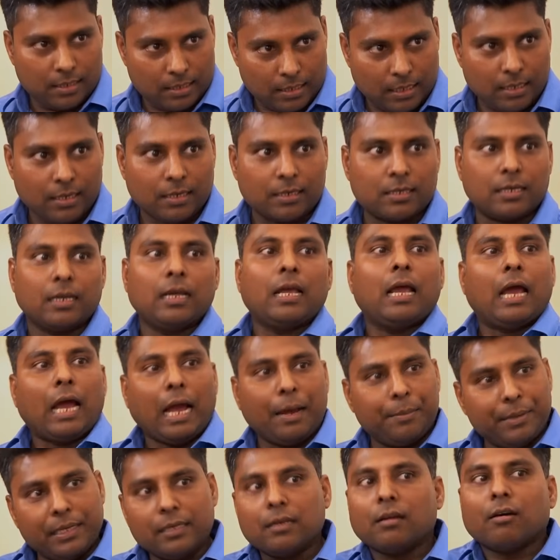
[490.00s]
cult.
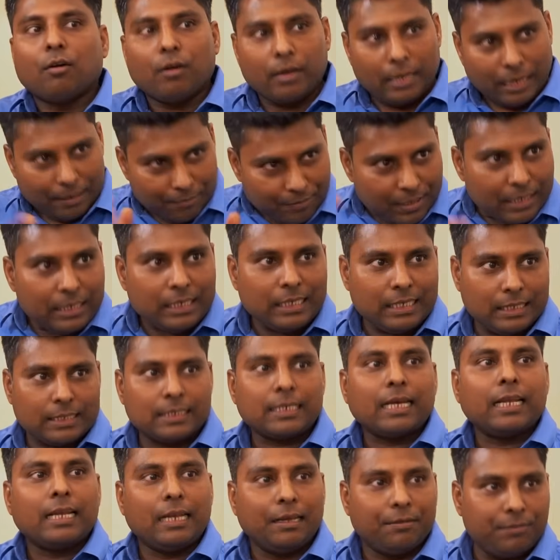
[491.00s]
Each
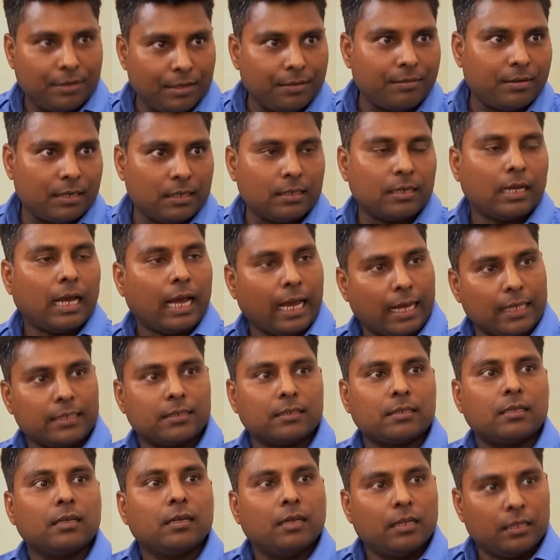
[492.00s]
and everyone
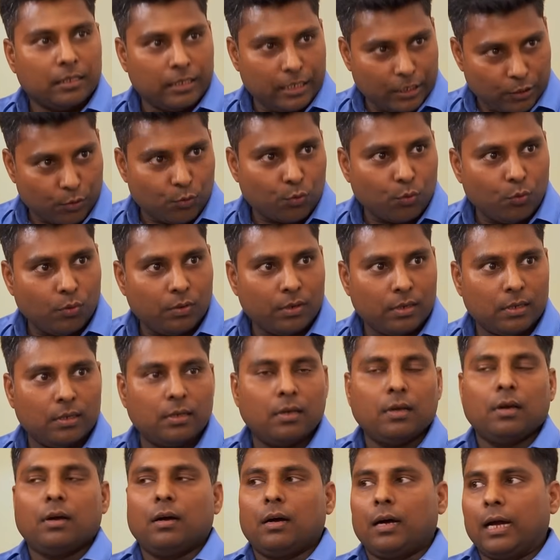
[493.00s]
has their role,
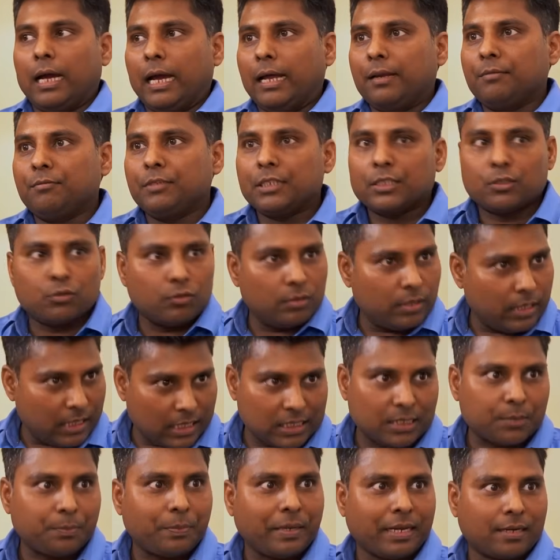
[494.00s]
and we should
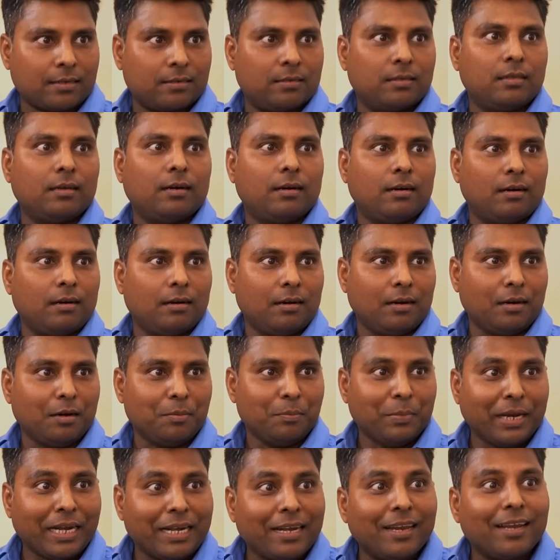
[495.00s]
respect the
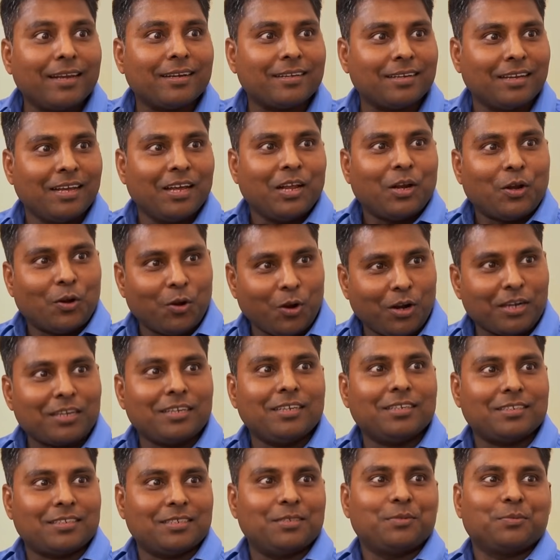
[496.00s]
mandate, not
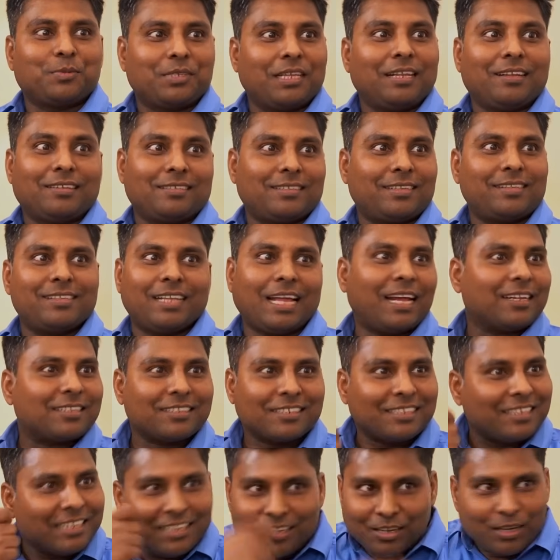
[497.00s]
in terms of
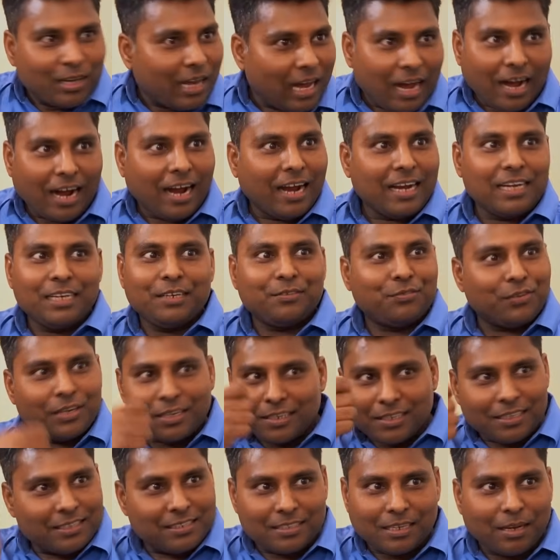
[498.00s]
that's I
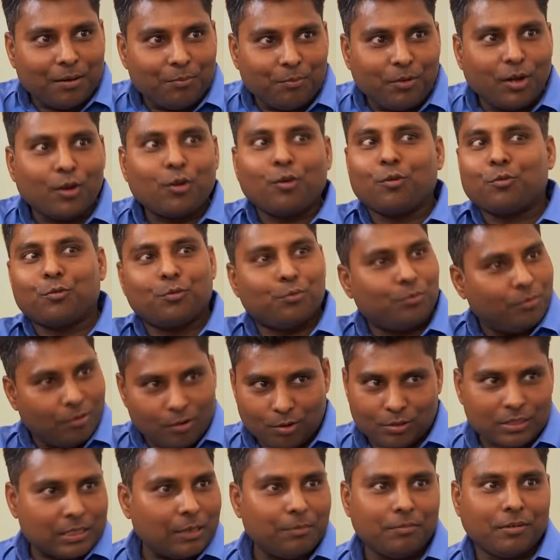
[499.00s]
defeated someone or
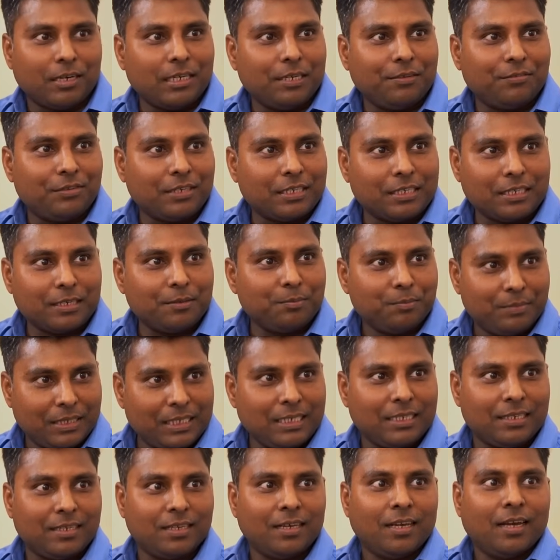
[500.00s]
someone defeated
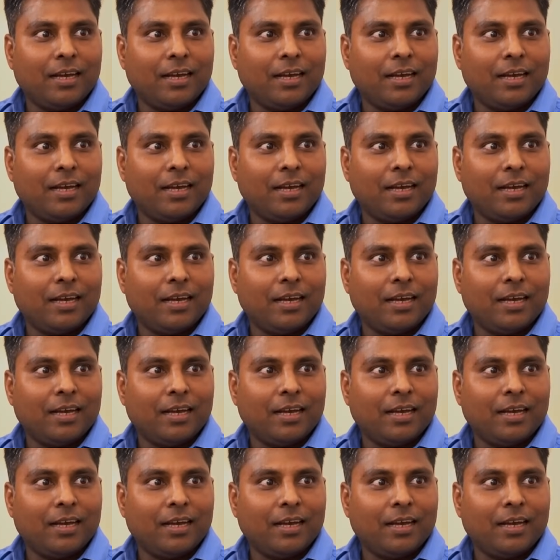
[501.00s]
me.